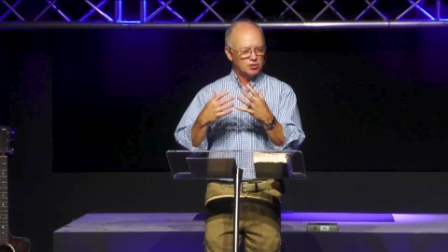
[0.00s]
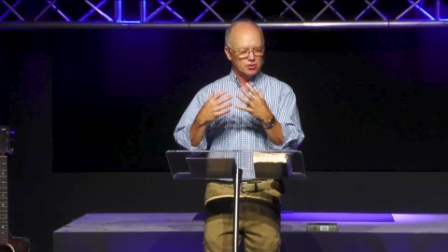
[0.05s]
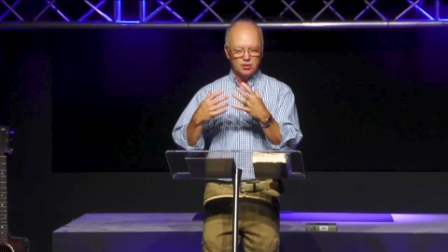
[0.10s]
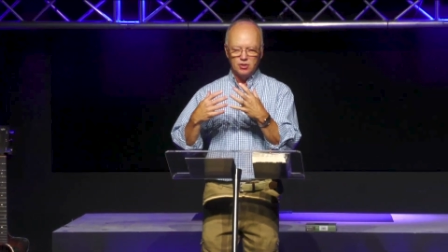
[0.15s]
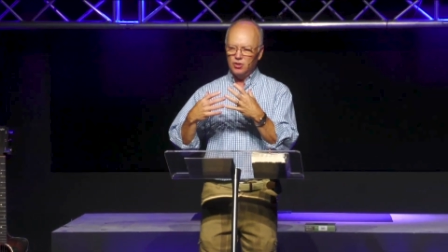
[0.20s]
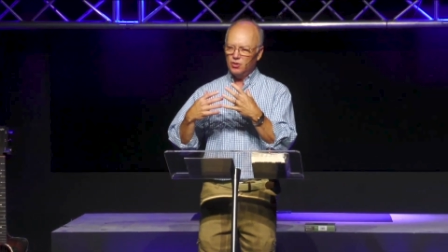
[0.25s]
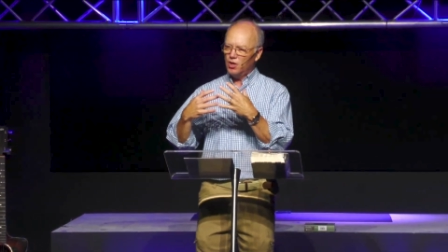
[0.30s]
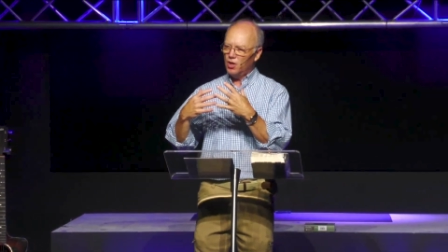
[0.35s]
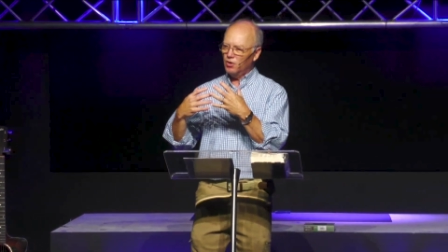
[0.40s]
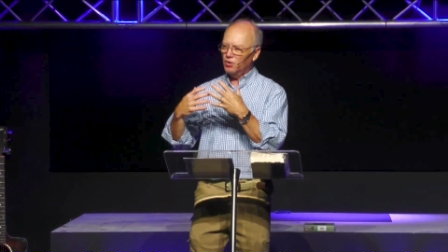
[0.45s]
you
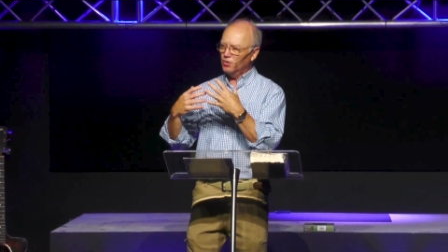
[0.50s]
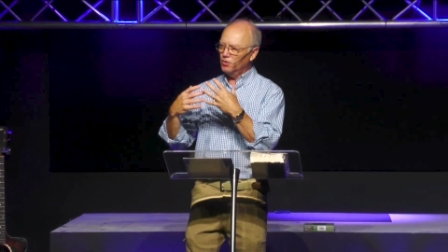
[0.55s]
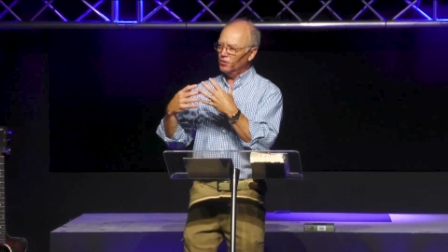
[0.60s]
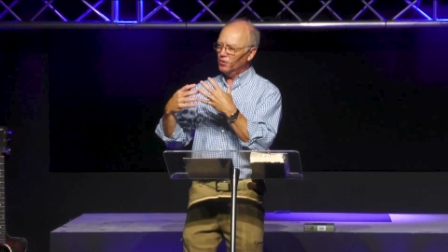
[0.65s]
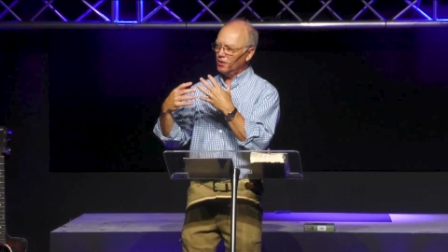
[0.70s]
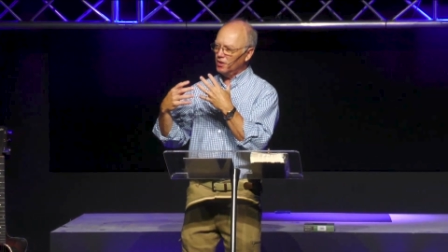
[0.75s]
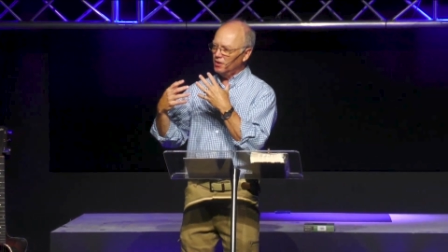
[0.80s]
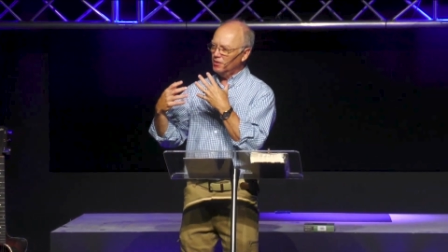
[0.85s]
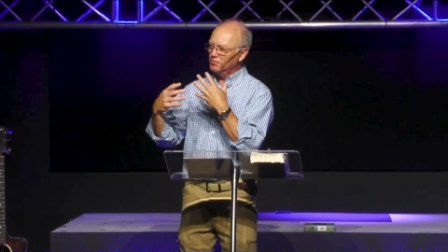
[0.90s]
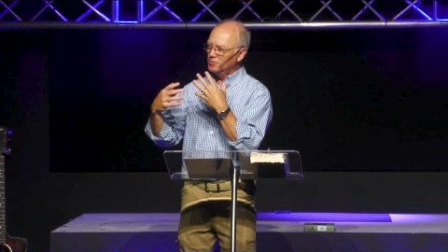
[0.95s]
know,
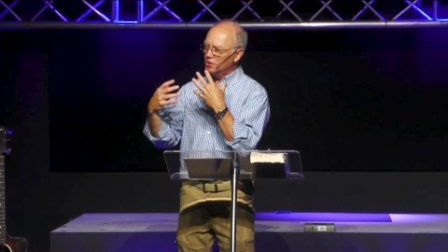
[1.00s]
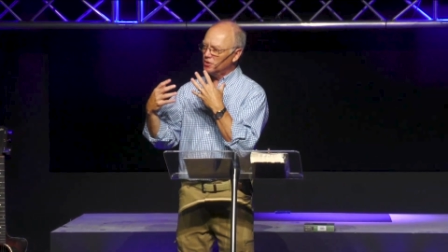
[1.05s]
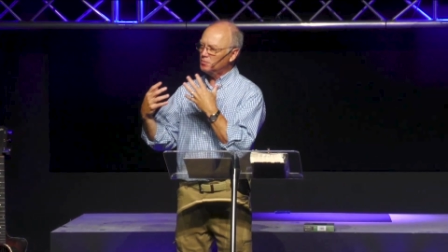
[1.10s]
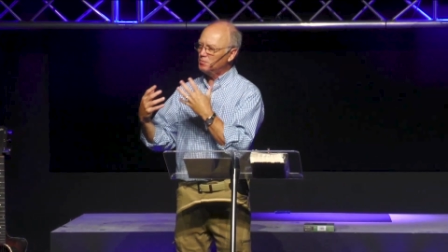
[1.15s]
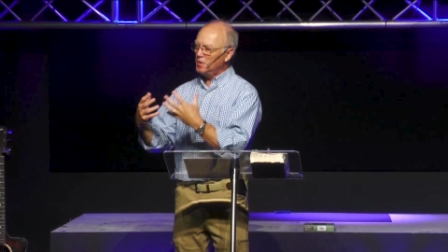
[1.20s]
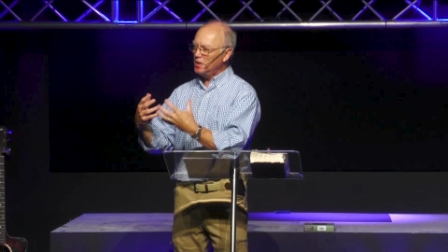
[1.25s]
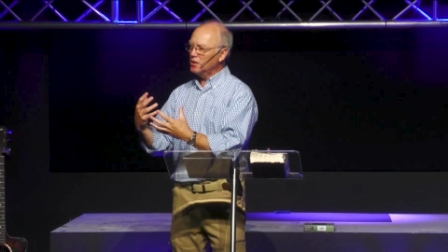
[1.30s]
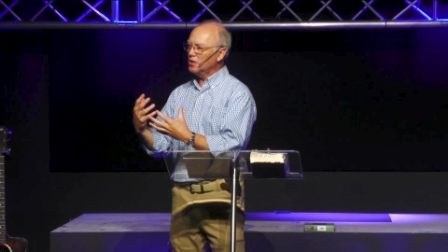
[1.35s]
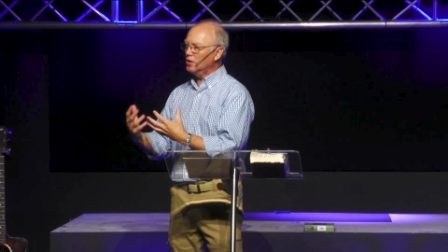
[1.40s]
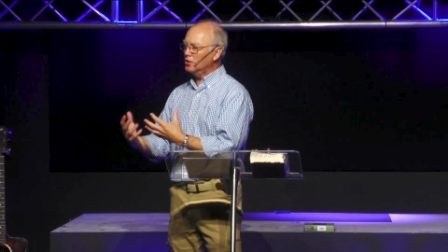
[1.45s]
him just
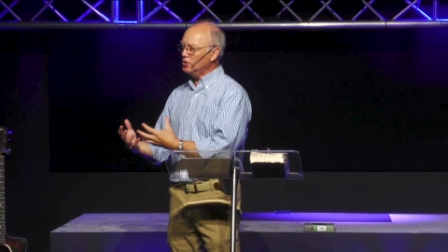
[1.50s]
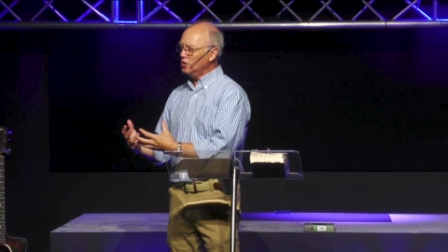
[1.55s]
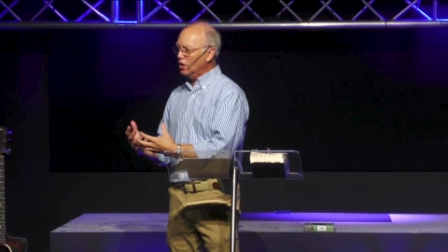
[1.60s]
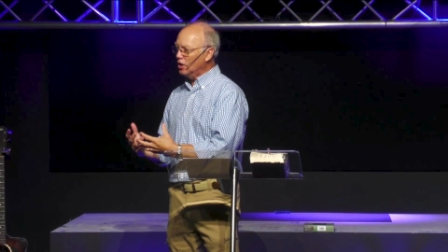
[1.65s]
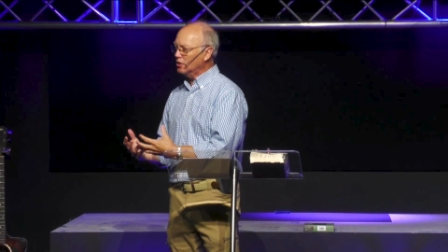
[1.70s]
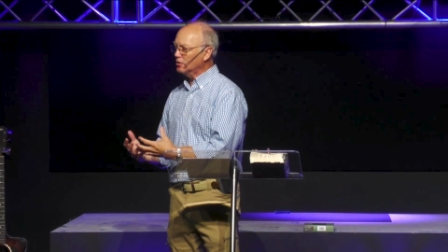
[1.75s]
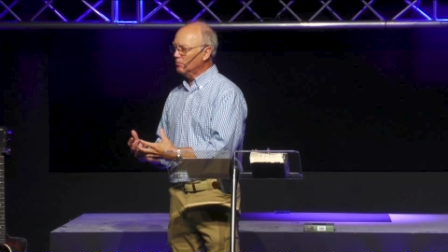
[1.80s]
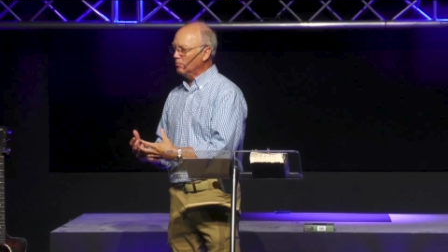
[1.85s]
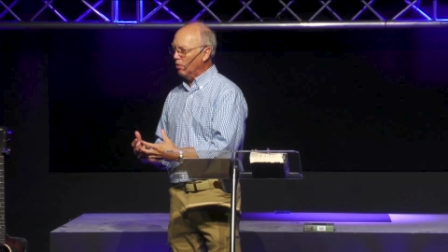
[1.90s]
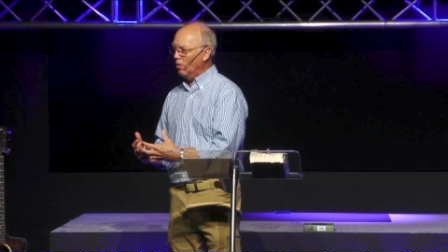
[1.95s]
being a
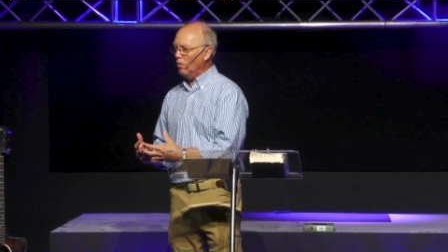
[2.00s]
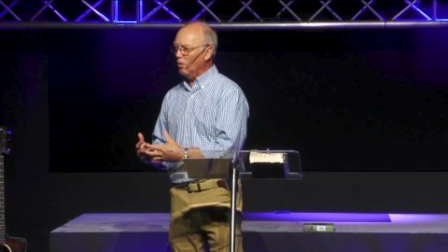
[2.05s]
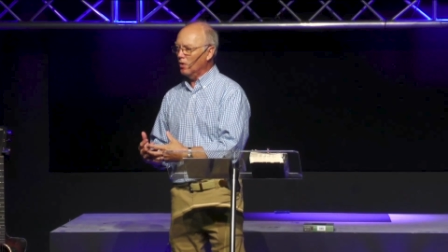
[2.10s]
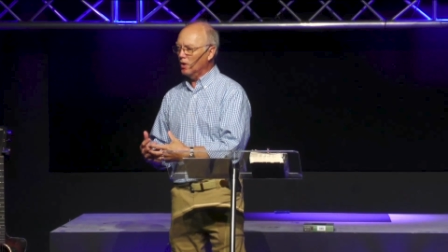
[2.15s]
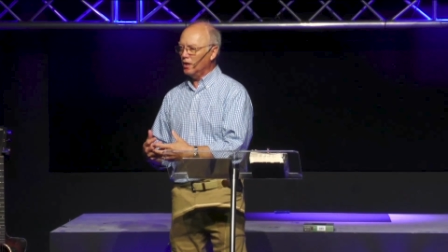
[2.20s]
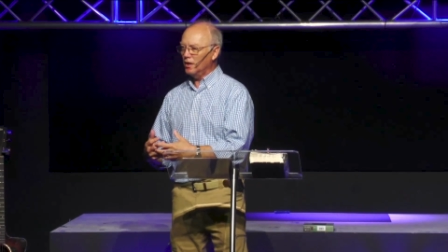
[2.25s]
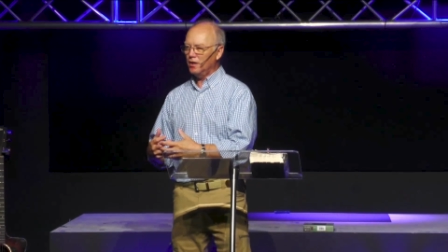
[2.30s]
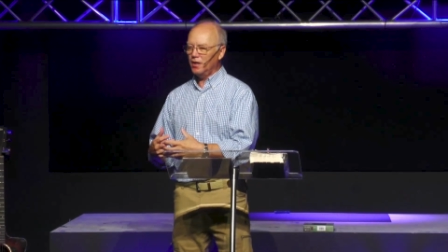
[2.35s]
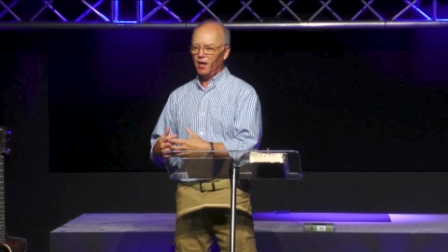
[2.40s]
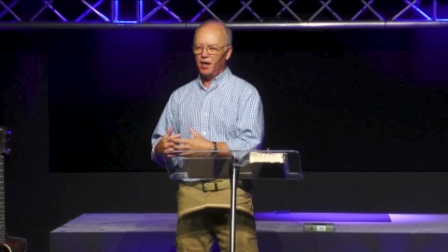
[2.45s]
young
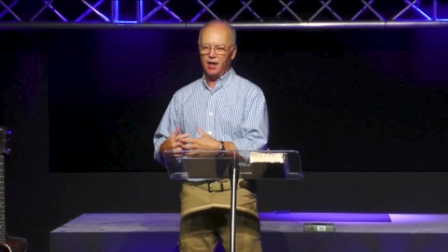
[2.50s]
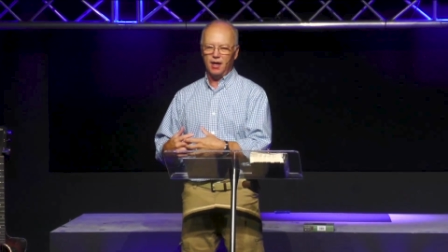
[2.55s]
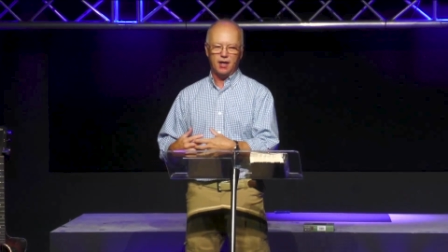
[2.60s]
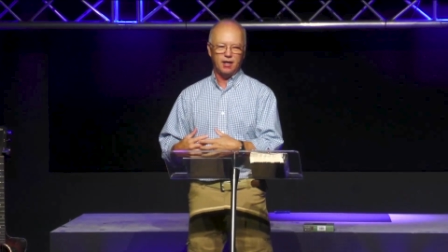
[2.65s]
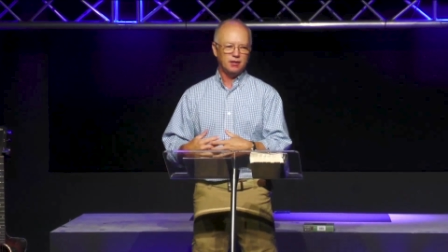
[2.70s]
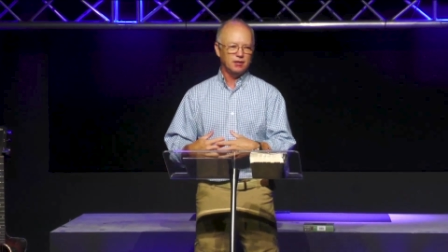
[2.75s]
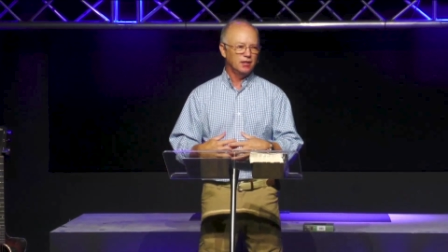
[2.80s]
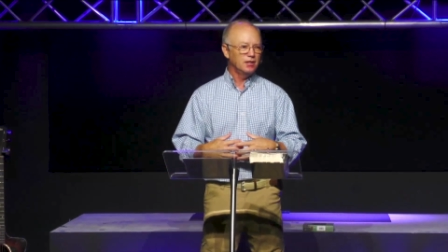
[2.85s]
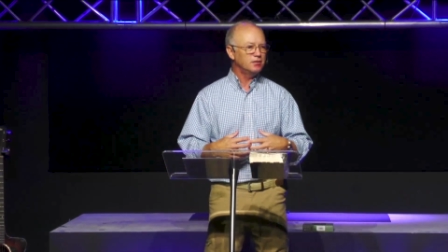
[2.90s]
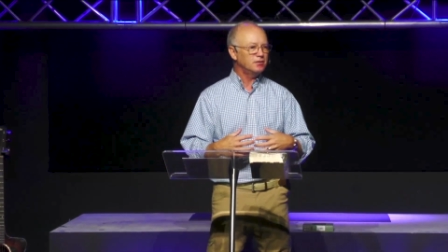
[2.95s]
boy, and
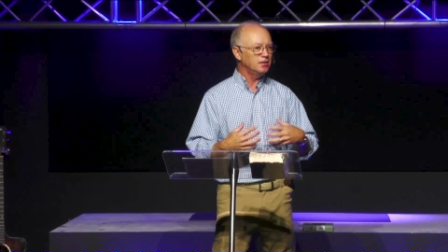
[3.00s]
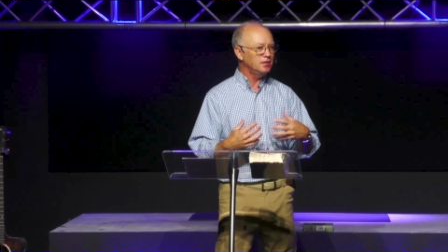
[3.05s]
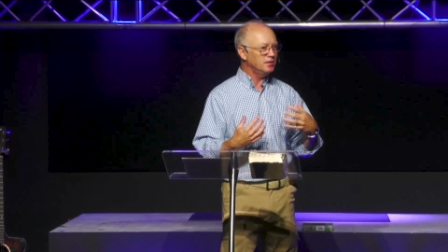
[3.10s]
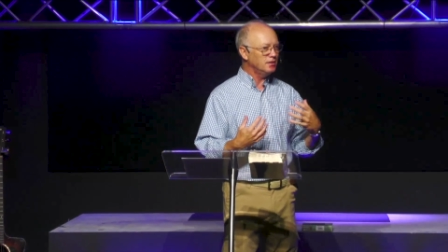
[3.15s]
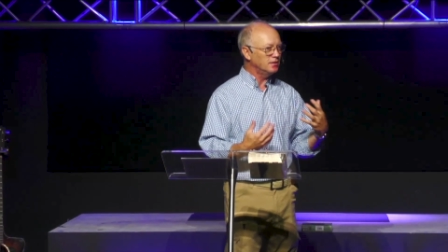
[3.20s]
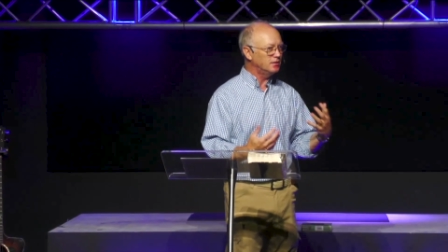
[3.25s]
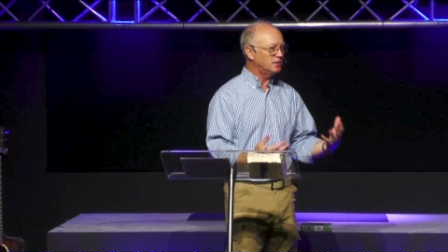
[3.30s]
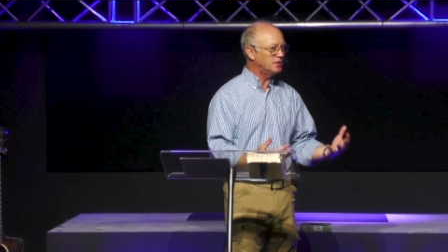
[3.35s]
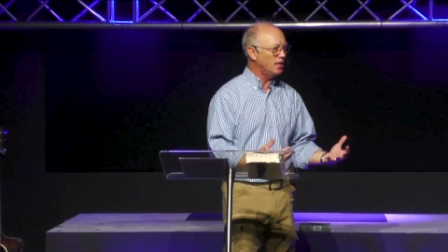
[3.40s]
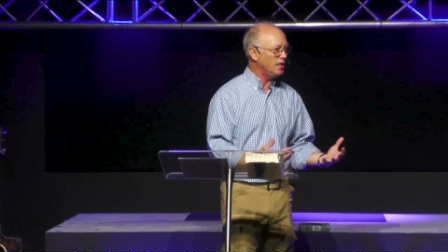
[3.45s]
listening to
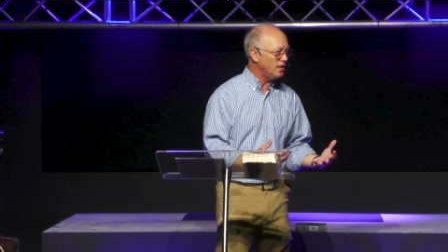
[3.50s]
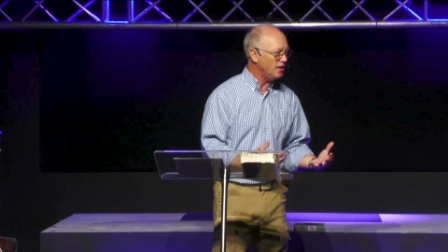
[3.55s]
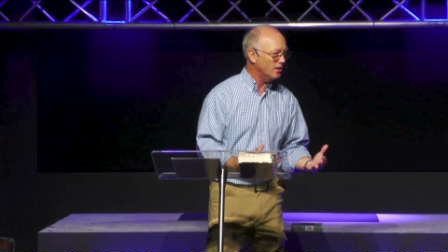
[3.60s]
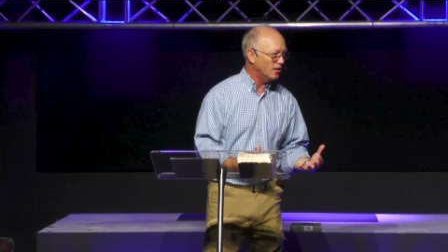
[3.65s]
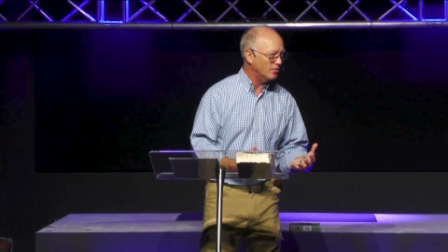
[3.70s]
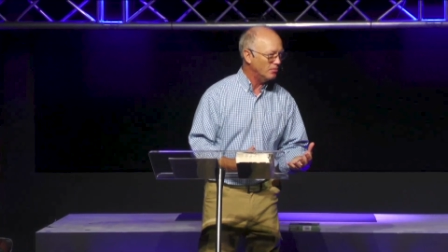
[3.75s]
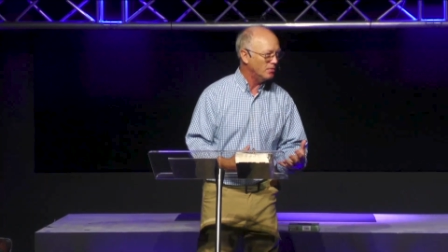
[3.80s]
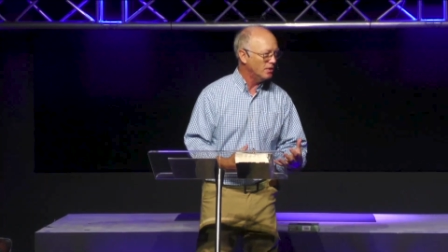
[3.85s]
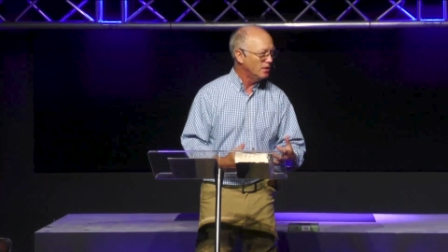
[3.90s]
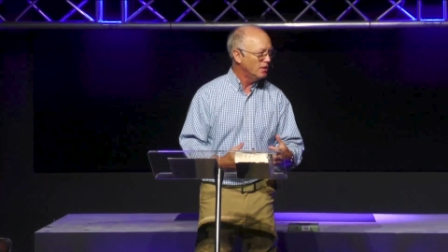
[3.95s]
Tim.